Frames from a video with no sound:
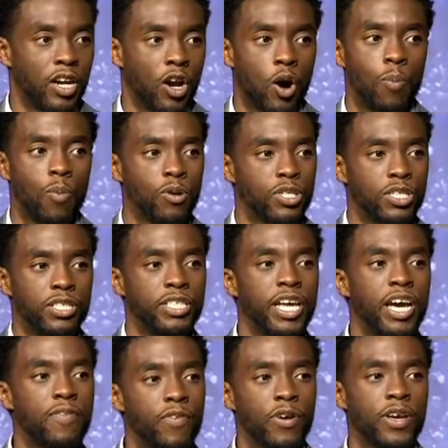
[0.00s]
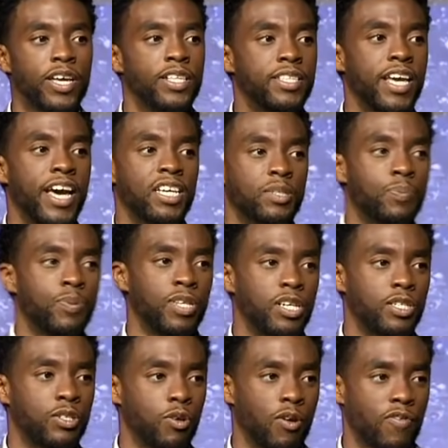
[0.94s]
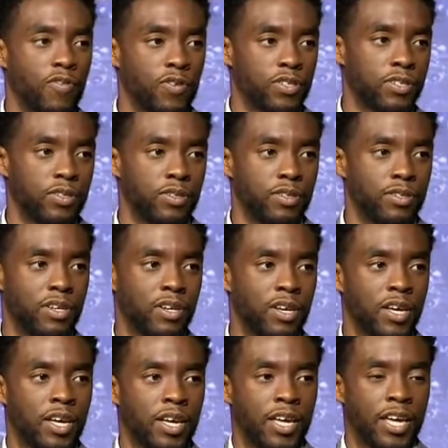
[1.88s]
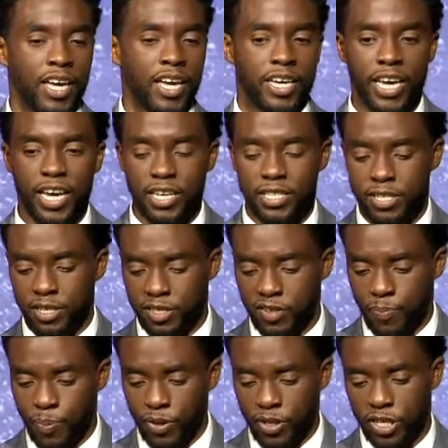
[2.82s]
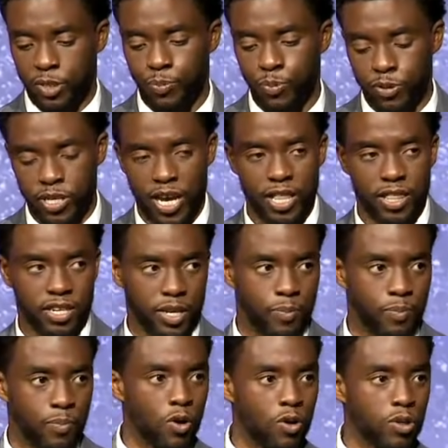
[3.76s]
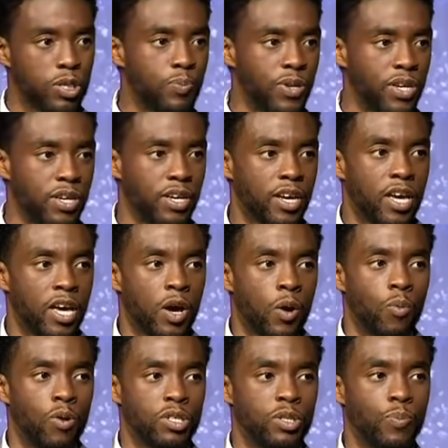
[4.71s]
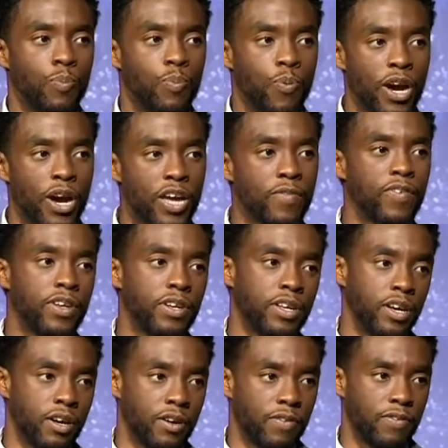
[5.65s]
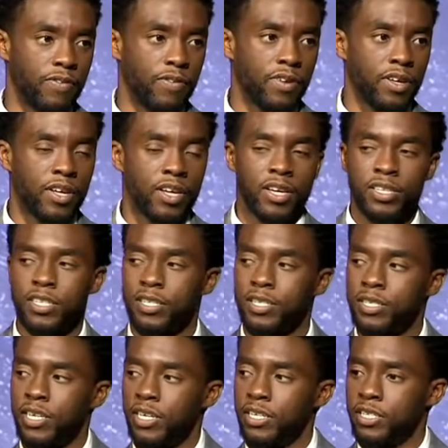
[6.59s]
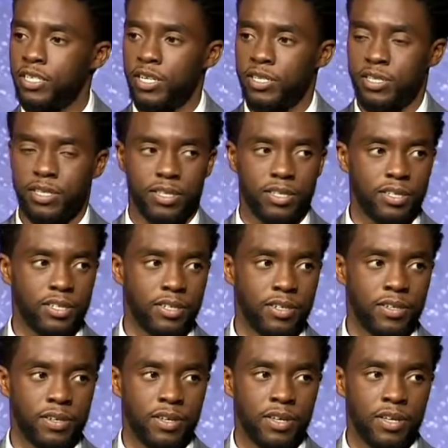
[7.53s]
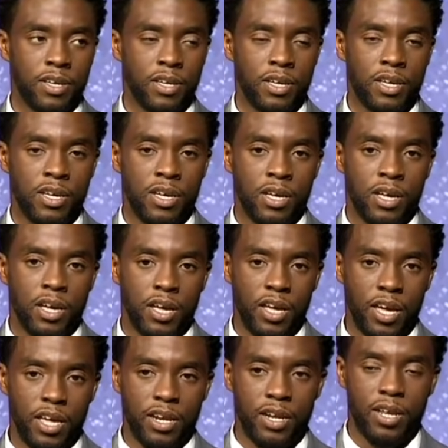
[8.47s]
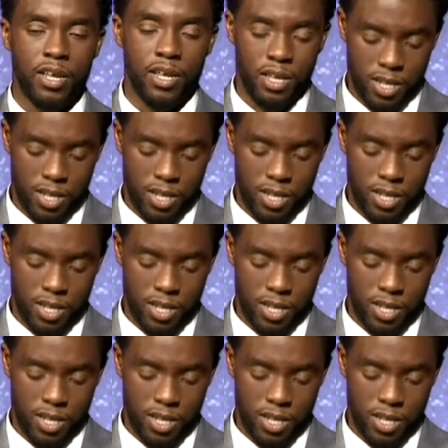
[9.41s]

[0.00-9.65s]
that almost never indicts police officers in cases of police brutality, Mosby was brave enough to seek justice. And,